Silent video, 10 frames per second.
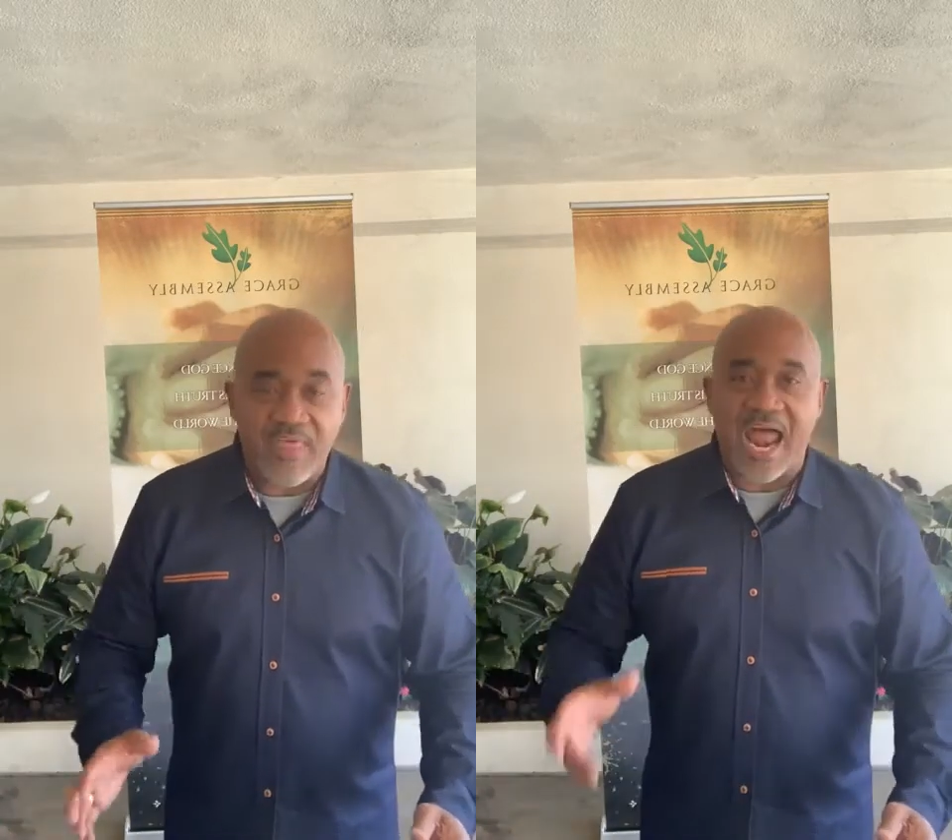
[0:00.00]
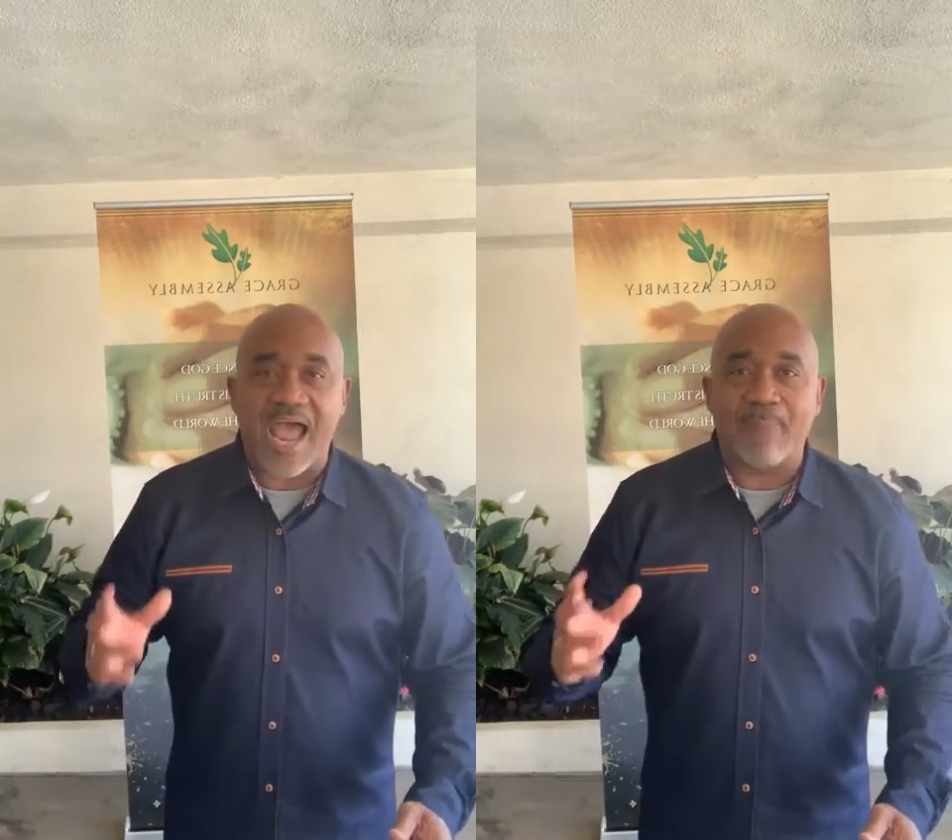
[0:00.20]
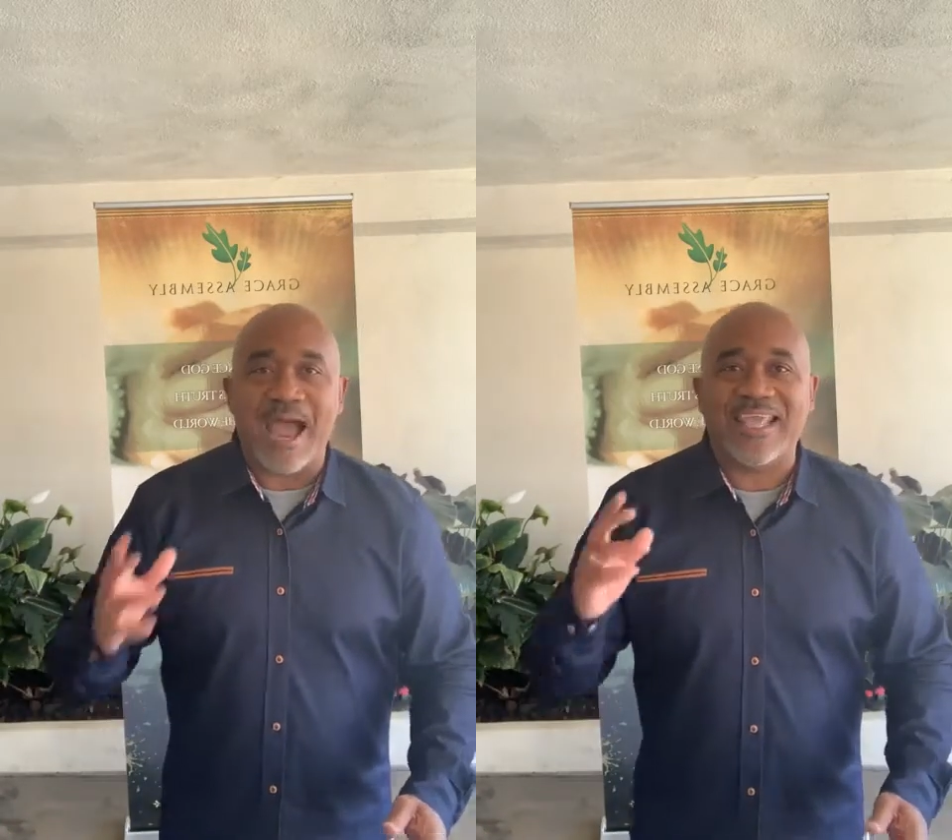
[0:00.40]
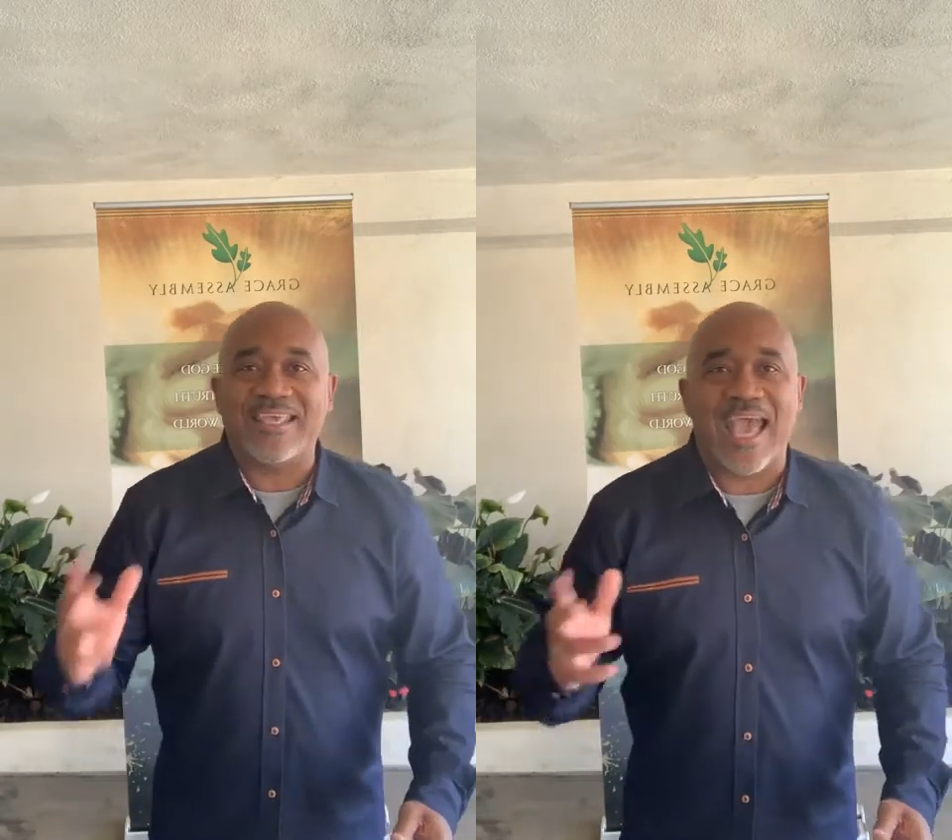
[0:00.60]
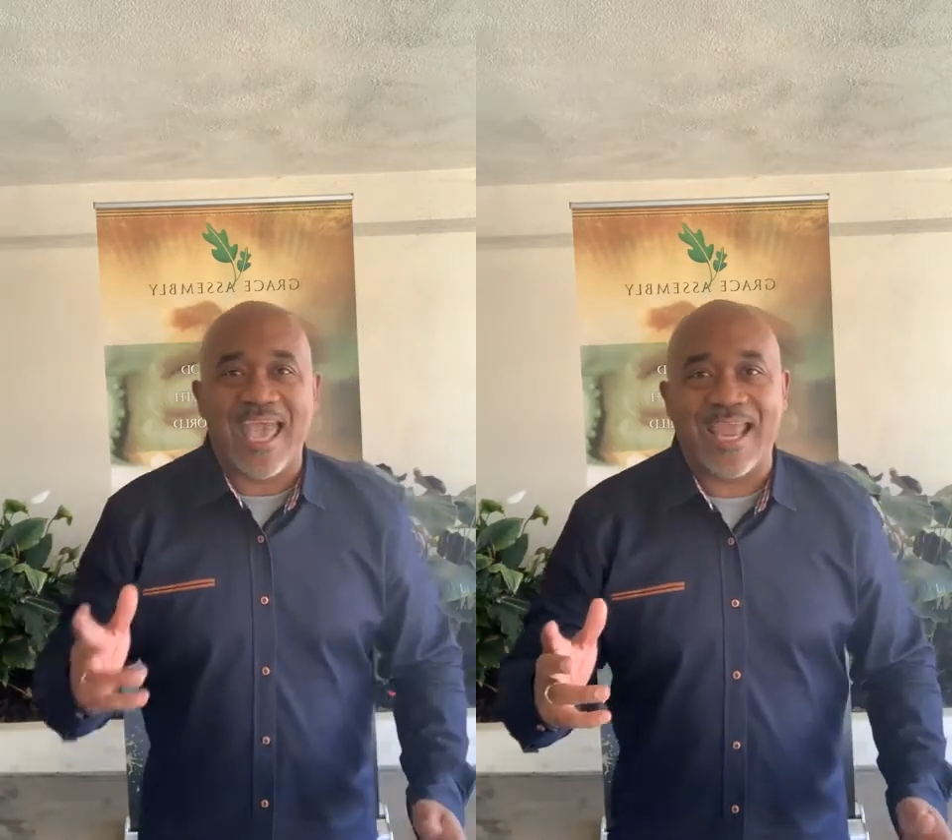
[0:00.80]
that I
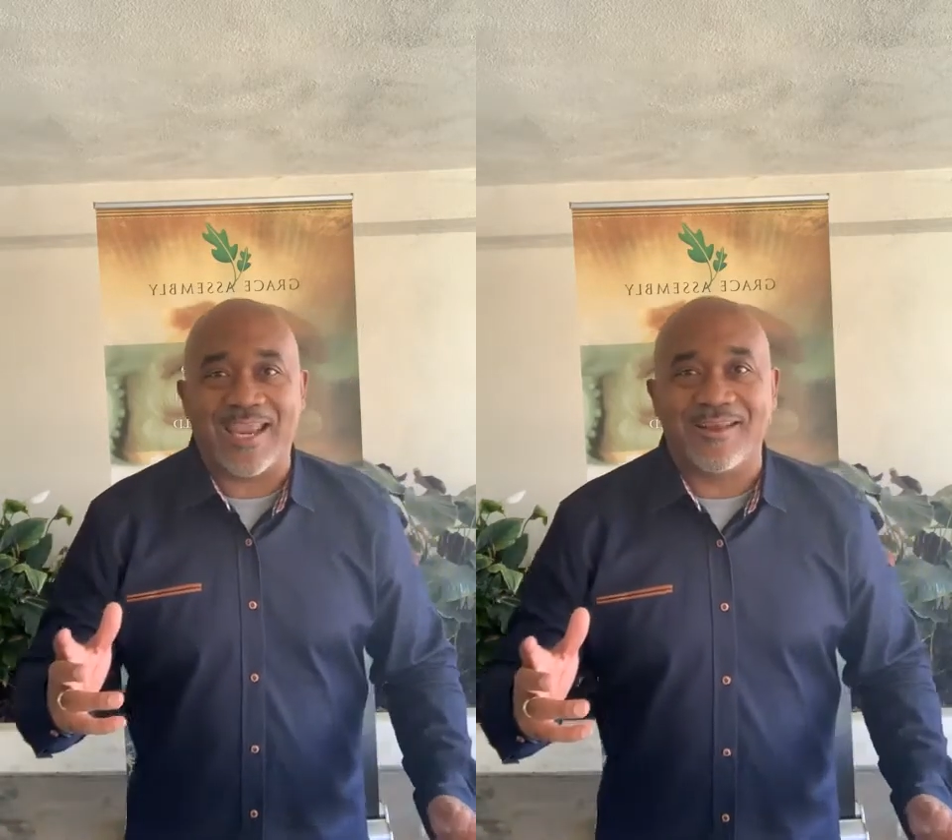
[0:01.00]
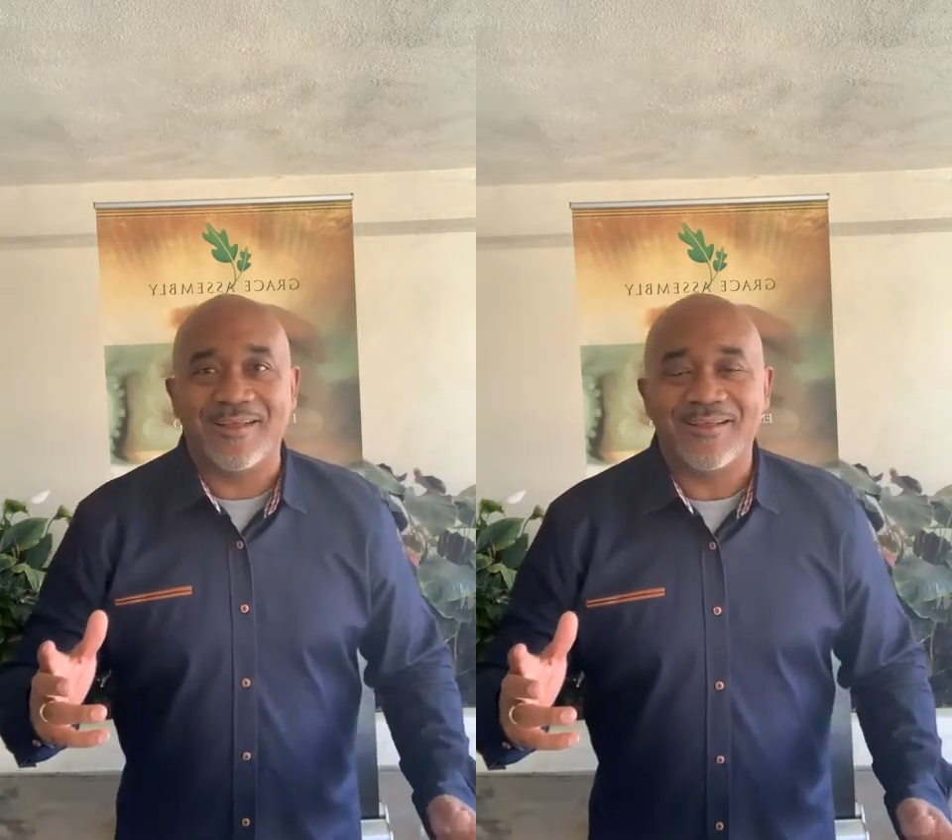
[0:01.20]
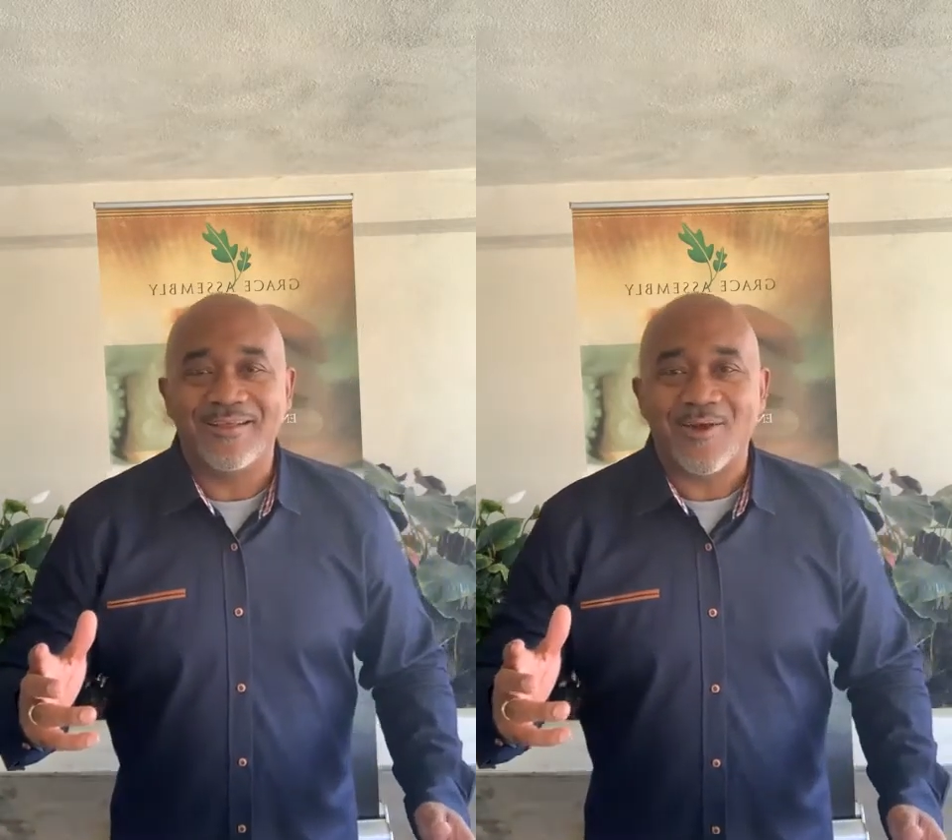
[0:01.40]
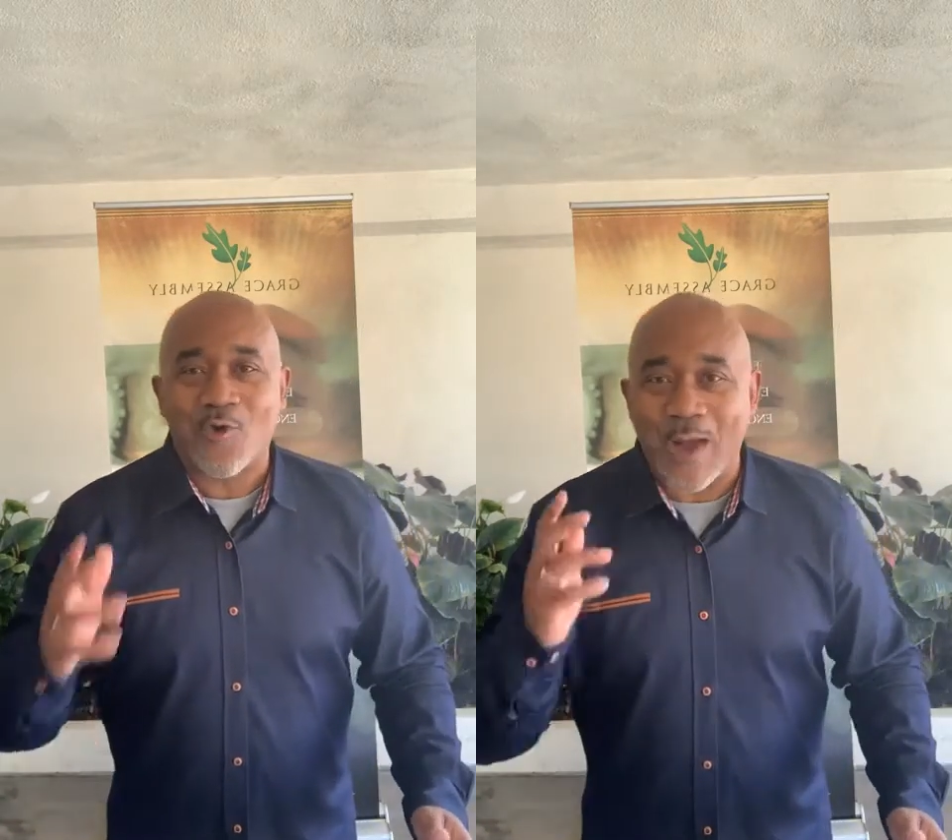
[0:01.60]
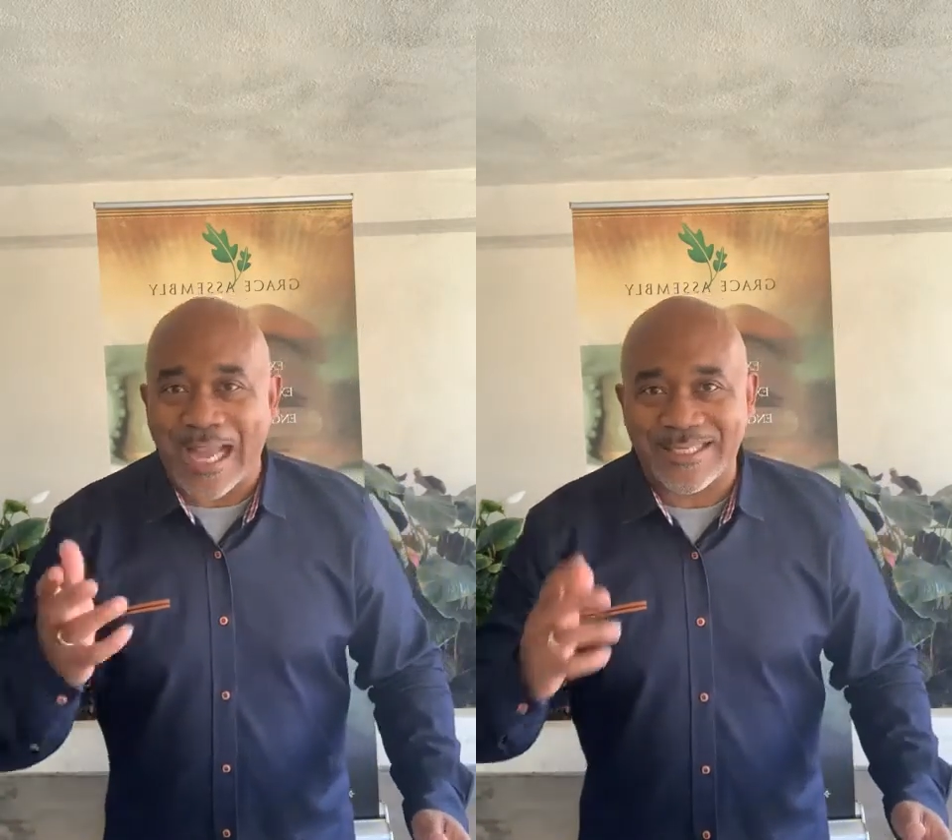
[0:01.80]
might gain
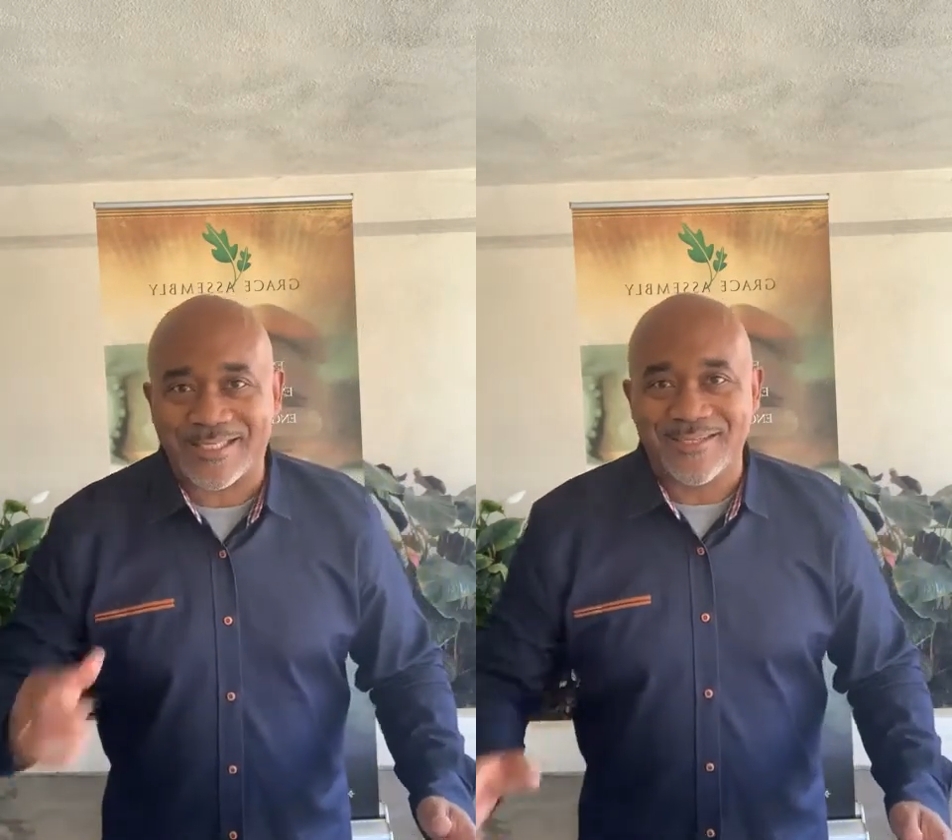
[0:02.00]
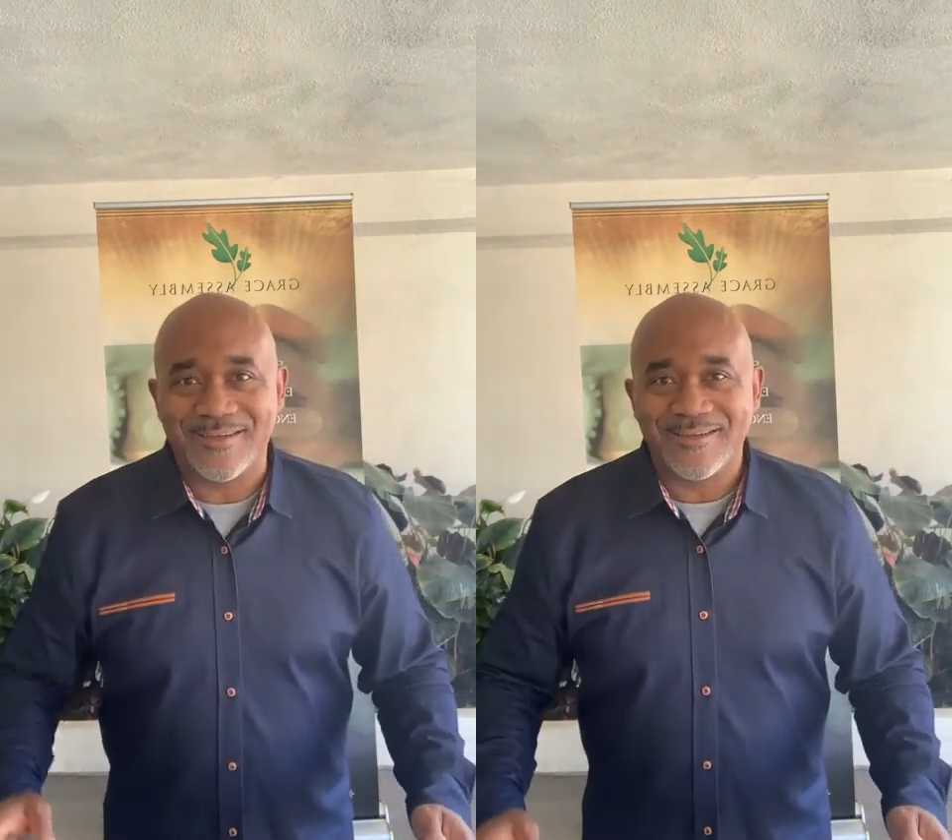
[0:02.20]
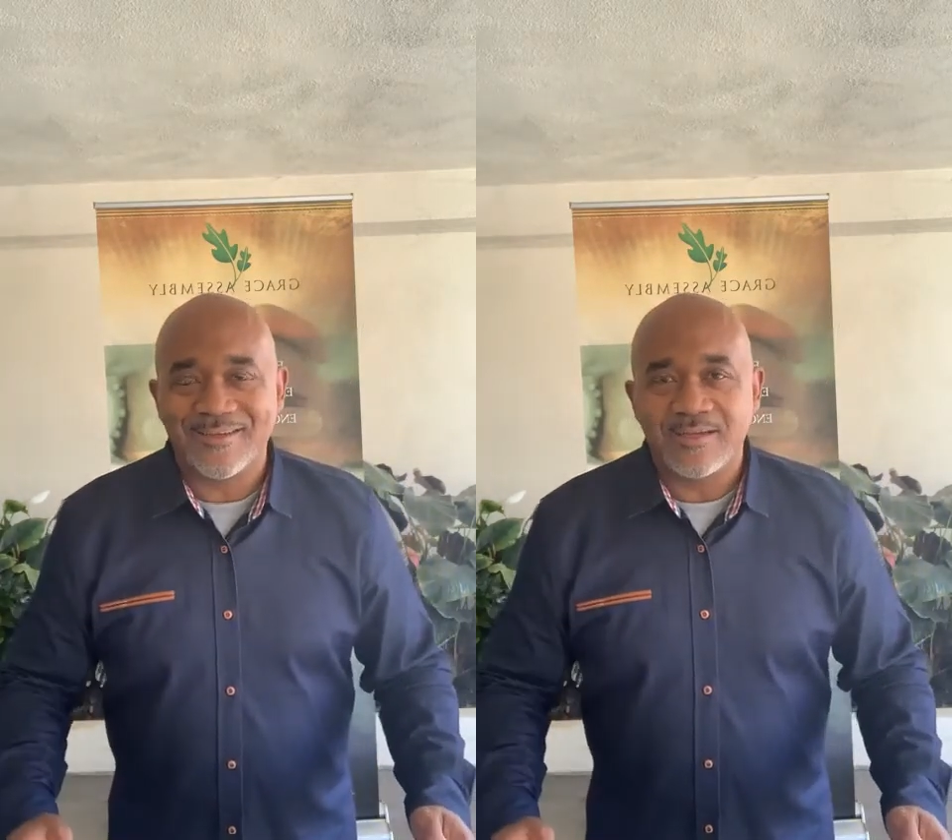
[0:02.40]
Christ.